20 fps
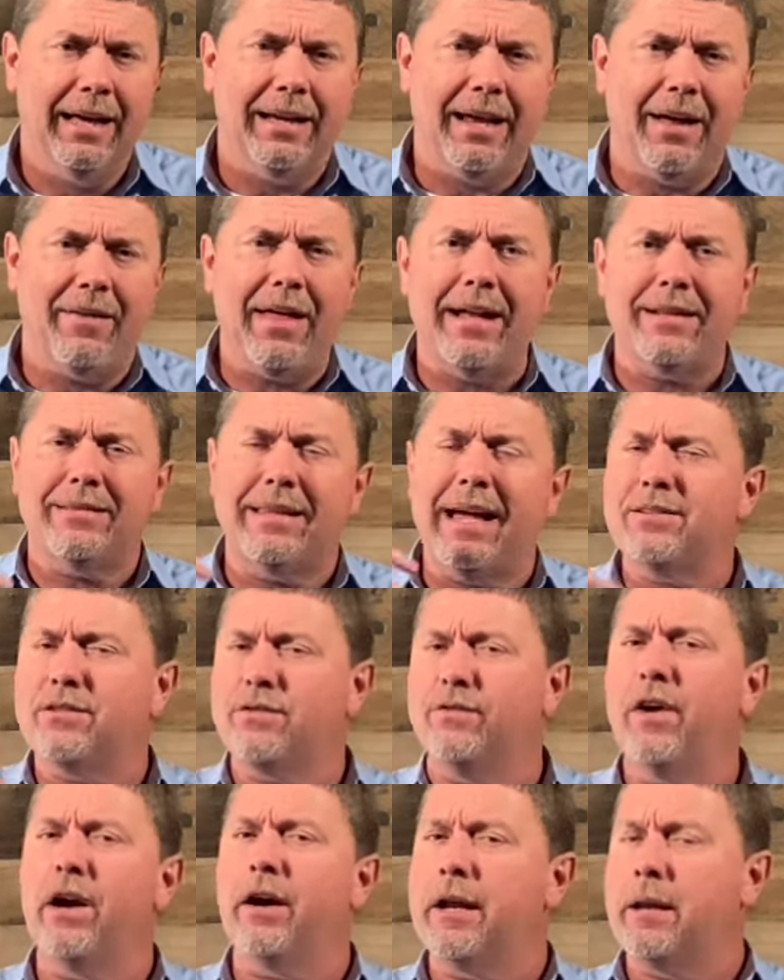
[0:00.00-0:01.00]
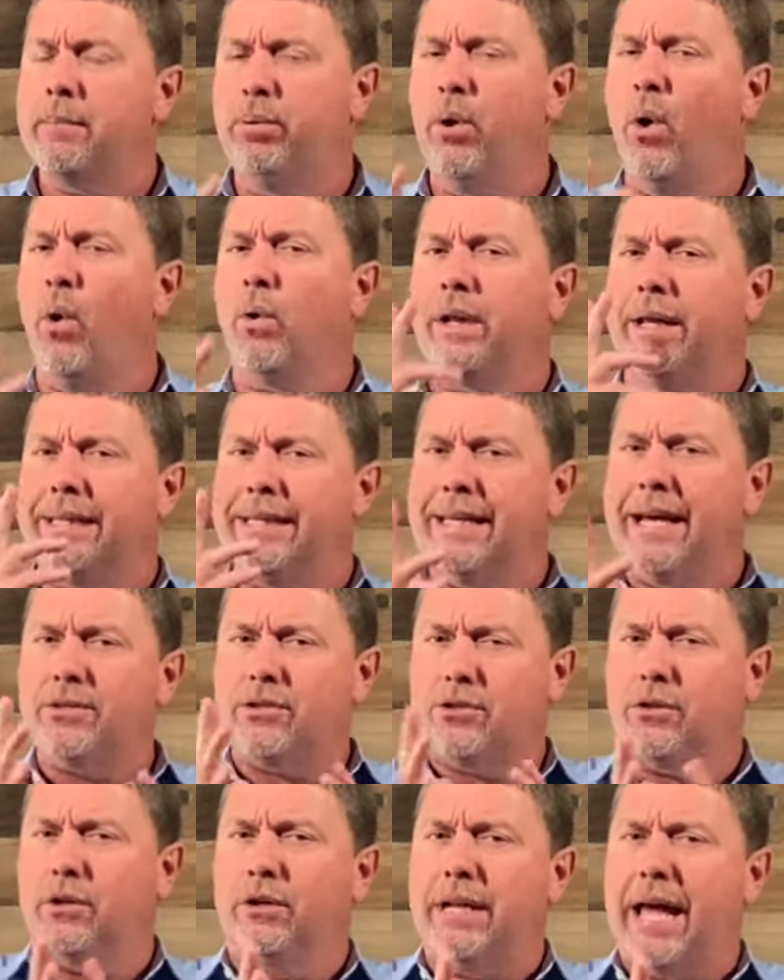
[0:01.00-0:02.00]
Now that, that's very important.
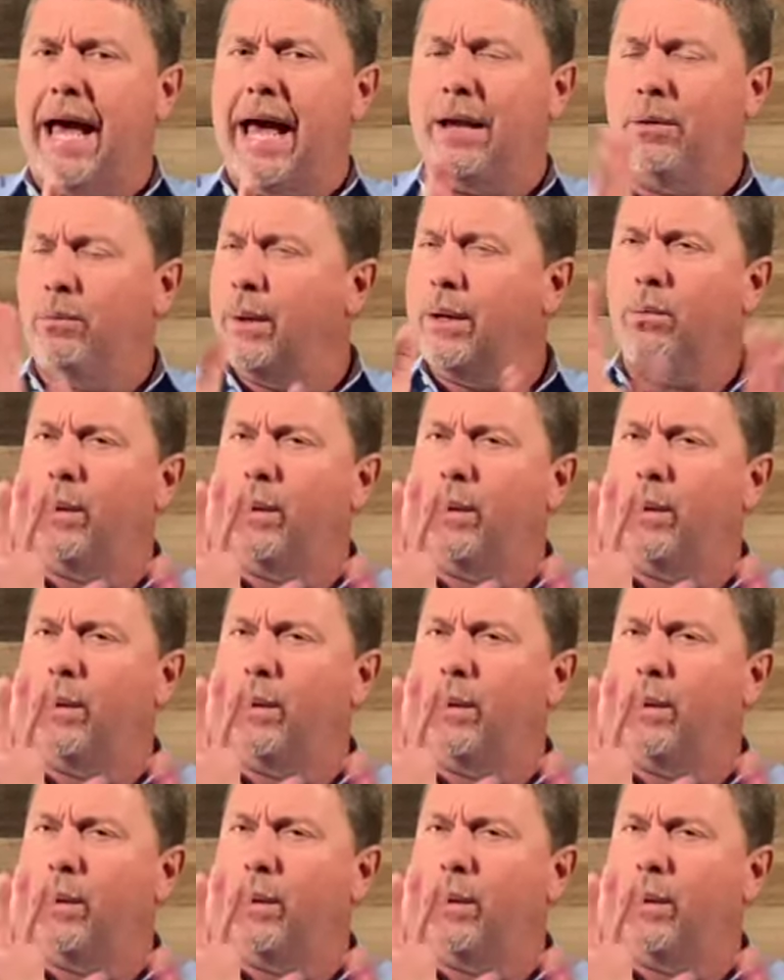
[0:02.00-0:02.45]
Yesterday, we,